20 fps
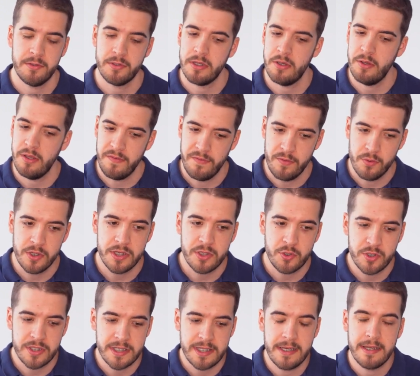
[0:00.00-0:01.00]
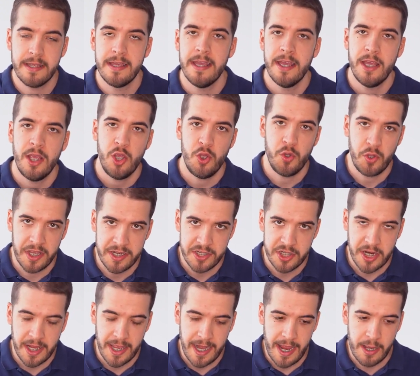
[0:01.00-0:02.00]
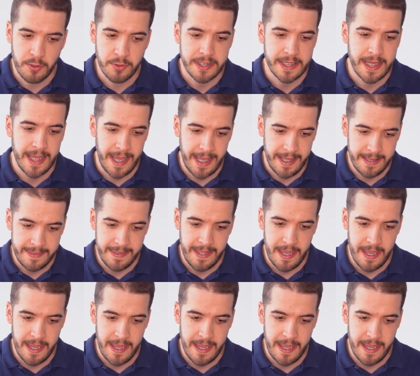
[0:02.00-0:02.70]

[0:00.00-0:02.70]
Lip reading: So if you're interested, you can check it out in